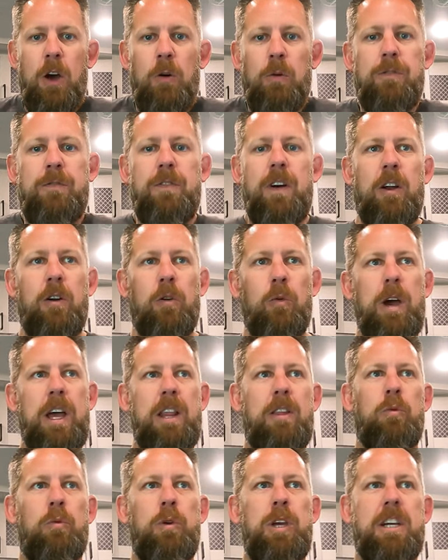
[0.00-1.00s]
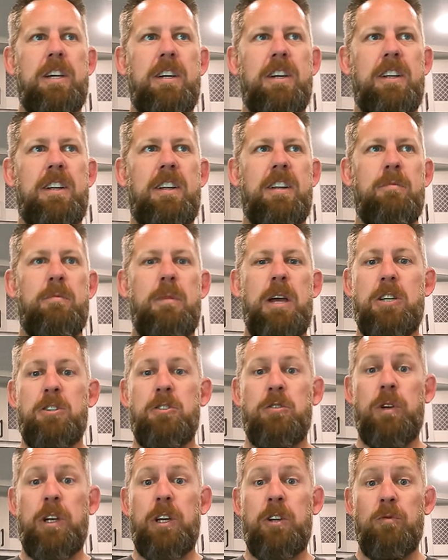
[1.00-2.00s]
we found a way that we could make
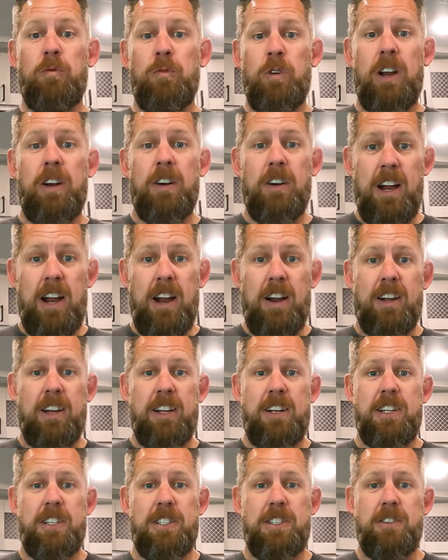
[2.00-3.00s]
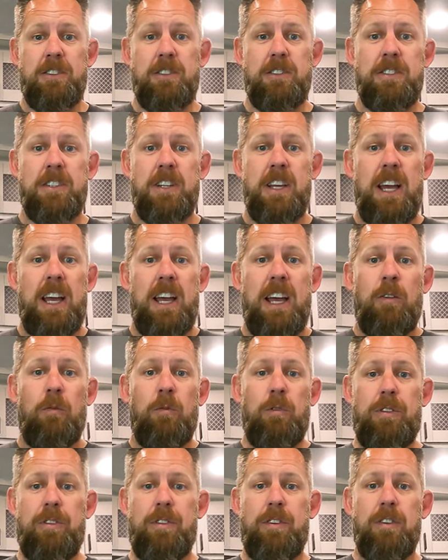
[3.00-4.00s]
sure we could run our air conditioners
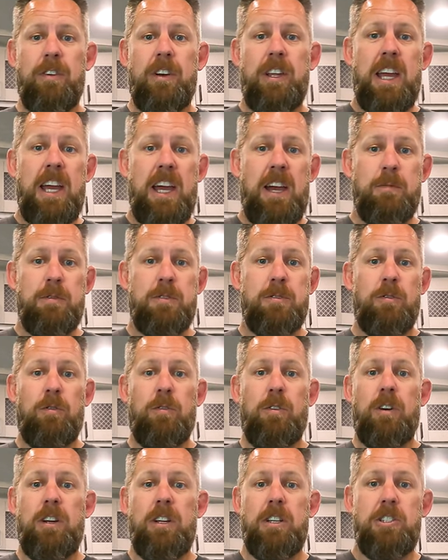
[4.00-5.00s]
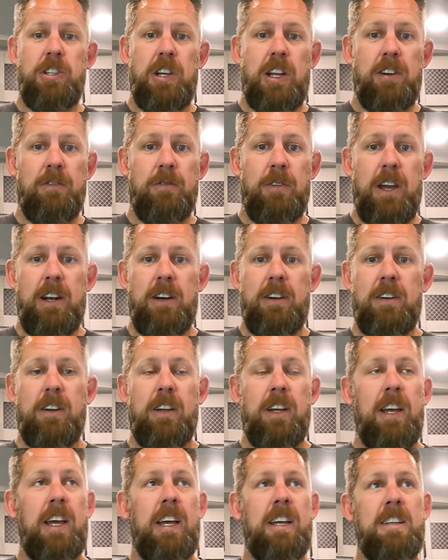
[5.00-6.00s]
with 30 amps or on a generator,